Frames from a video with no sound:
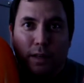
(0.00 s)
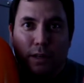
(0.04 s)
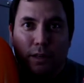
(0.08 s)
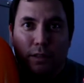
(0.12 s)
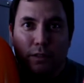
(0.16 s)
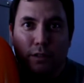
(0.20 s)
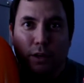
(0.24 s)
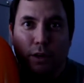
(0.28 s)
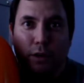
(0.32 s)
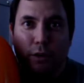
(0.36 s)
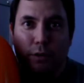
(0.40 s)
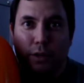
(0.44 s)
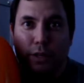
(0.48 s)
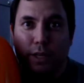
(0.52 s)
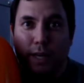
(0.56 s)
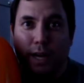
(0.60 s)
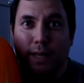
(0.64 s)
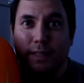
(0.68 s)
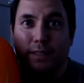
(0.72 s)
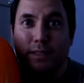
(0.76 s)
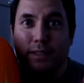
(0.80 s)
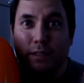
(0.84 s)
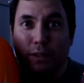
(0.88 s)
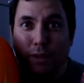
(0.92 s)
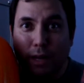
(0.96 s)
So you
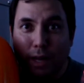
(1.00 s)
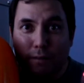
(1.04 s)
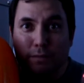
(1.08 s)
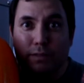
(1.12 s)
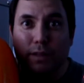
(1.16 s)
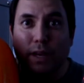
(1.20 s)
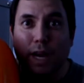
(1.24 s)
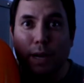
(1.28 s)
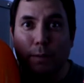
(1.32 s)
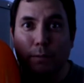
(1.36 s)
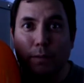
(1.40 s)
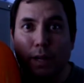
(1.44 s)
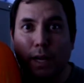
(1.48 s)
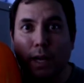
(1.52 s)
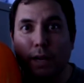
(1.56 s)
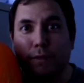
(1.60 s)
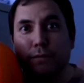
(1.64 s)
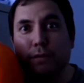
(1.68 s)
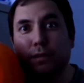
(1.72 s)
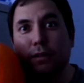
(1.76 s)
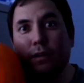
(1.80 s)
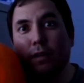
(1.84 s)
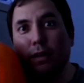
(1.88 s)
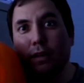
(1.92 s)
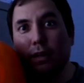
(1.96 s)
guys still have time left.
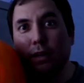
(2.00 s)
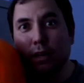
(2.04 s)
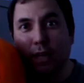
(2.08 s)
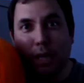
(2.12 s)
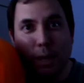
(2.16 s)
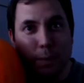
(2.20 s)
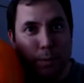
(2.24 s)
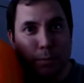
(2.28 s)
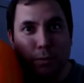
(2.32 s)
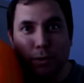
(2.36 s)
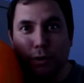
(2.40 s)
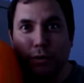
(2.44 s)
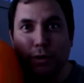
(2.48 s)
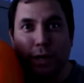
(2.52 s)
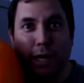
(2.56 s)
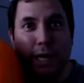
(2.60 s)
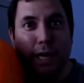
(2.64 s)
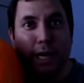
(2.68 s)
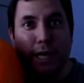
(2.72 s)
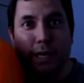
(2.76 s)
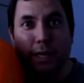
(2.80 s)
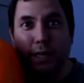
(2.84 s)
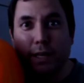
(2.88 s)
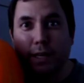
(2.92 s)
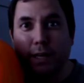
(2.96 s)
Come up with a great
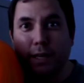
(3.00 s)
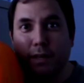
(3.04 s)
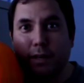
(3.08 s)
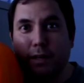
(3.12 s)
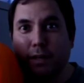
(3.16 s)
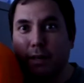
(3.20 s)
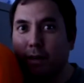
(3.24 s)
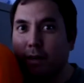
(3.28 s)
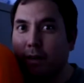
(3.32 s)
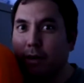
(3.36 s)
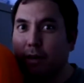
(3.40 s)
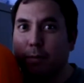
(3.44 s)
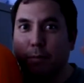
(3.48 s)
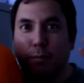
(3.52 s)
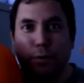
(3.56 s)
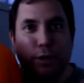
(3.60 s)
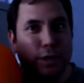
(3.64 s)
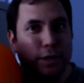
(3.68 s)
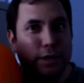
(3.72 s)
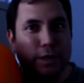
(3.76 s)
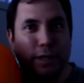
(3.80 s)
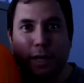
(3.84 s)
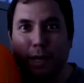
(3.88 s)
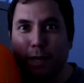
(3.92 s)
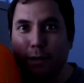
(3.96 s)
idea, put
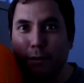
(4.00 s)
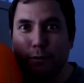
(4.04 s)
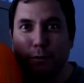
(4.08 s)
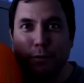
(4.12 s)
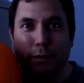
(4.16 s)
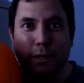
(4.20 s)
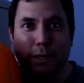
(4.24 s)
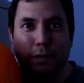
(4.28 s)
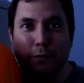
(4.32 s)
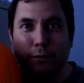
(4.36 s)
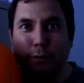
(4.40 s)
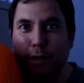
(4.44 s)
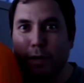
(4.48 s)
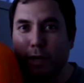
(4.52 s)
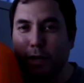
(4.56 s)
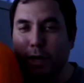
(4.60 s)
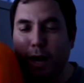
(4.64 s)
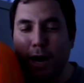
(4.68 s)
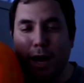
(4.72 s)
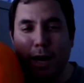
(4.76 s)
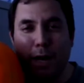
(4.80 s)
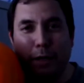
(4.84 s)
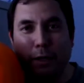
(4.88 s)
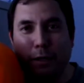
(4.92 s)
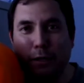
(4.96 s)
it together really quick,
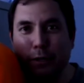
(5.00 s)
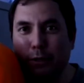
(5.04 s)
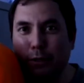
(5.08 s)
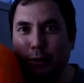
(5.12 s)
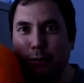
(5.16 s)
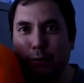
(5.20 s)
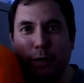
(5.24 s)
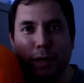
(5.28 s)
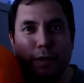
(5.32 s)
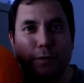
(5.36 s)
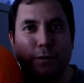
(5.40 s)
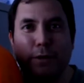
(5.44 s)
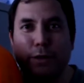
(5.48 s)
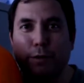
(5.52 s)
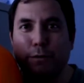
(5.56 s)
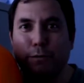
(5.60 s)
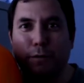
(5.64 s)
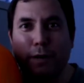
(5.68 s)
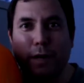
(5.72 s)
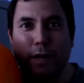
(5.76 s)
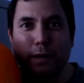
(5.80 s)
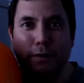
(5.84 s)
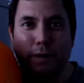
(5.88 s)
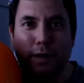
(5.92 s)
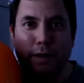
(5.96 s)
hot glue, whatever you can
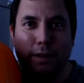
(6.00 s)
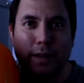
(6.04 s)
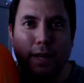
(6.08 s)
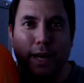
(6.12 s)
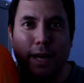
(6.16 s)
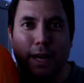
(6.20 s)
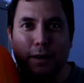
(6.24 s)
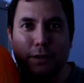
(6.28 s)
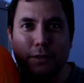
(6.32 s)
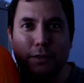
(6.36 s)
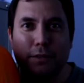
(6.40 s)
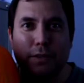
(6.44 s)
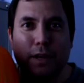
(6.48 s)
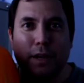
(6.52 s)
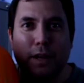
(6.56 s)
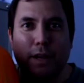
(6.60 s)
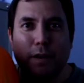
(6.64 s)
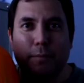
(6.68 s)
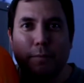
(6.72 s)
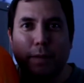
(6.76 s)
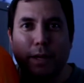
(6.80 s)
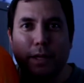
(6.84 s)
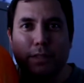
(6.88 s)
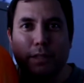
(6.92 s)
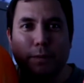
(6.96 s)
find around the house,
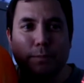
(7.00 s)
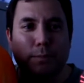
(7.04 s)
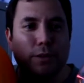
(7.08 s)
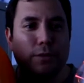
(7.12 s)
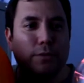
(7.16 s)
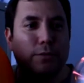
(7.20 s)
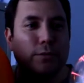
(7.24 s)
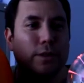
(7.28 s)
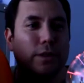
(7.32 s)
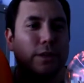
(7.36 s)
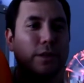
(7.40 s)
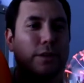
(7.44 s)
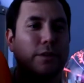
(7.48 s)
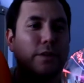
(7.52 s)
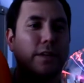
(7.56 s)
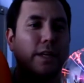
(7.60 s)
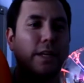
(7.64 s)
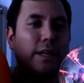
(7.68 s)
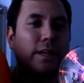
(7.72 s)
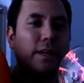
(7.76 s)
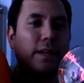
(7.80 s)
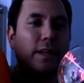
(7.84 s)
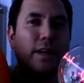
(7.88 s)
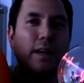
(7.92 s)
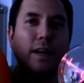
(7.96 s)
make something really
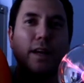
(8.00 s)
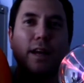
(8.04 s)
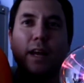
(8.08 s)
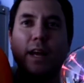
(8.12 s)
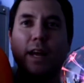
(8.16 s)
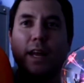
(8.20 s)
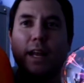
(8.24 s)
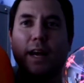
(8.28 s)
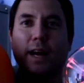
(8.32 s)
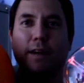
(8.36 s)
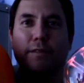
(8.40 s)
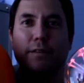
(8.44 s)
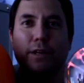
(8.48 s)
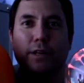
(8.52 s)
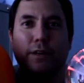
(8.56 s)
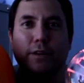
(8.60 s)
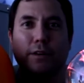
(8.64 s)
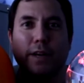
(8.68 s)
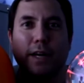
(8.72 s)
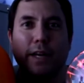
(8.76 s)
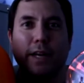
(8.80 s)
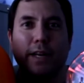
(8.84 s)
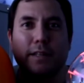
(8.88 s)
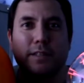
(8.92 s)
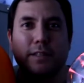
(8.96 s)
unique, and have a
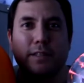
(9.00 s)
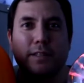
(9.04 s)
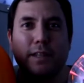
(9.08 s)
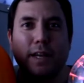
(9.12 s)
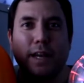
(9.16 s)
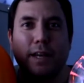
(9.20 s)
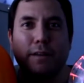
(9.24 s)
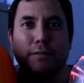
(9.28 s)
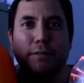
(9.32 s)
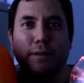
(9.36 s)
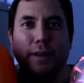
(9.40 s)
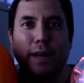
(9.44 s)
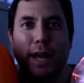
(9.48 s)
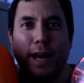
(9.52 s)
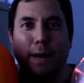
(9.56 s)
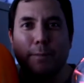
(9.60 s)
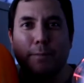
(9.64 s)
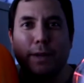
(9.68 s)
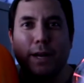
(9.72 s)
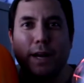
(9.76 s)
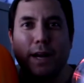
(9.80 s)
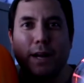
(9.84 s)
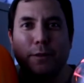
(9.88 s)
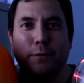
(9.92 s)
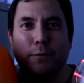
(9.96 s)
great, safe, and happy
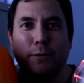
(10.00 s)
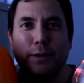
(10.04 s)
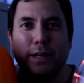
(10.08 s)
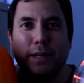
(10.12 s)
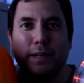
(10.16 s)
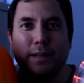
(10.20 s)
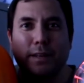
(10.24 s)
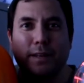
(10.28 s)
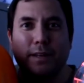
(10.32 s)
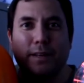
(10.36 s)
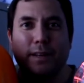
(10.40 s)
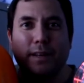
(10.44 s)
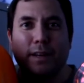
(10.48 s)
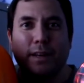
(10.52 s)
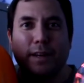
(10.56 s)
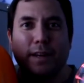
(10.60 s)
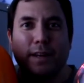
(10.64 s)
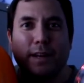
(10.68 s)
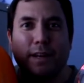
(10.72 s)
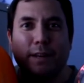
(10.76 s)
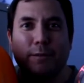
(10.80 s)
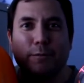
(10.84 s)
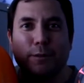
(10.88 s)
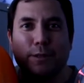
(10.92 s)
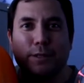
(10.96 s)
Halloween.
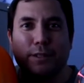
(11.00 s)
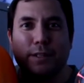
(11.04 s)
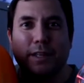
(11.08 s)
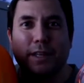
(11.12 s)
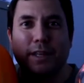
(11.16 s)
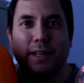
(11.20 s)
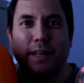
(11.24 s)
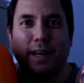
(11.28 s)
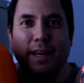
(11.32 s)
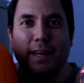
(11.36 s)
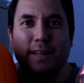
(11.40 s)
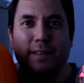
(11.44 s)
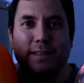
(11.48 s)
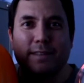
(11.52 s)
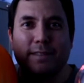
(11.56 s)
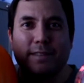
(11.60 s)
And we'll see you again.